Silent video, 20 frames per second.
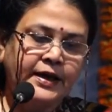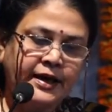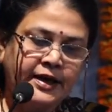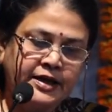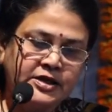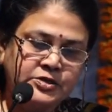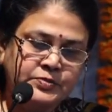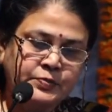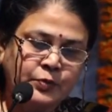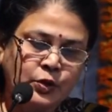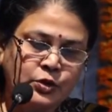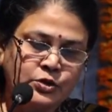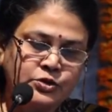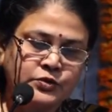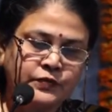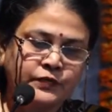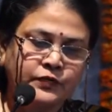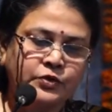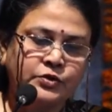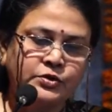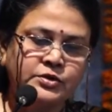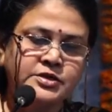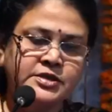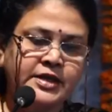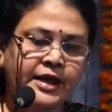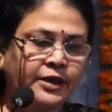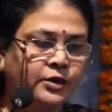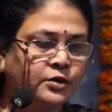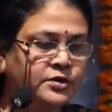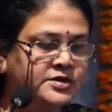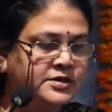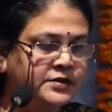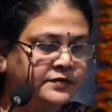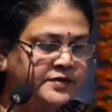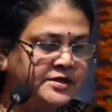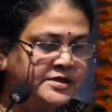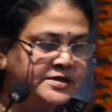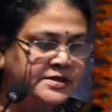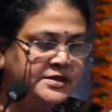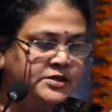exports of goods and or
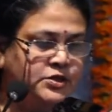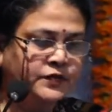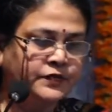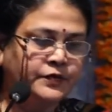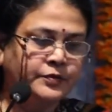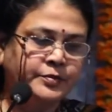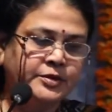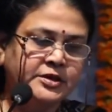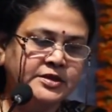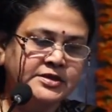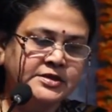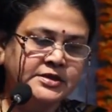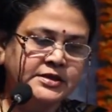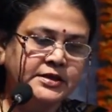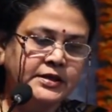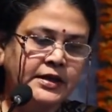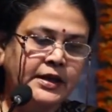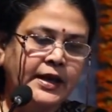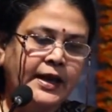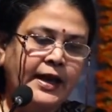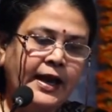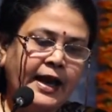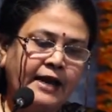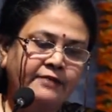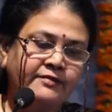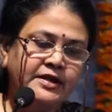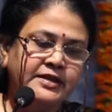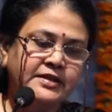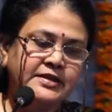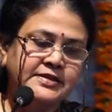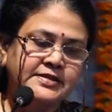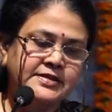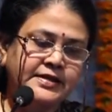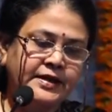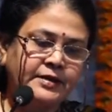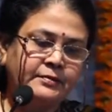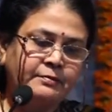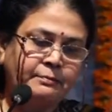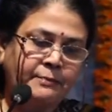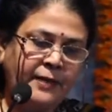services of a person having the
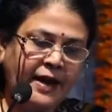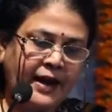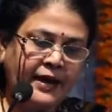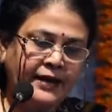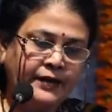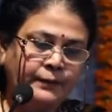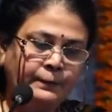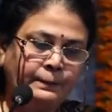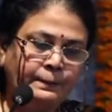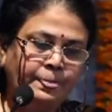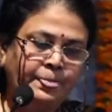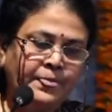same PAN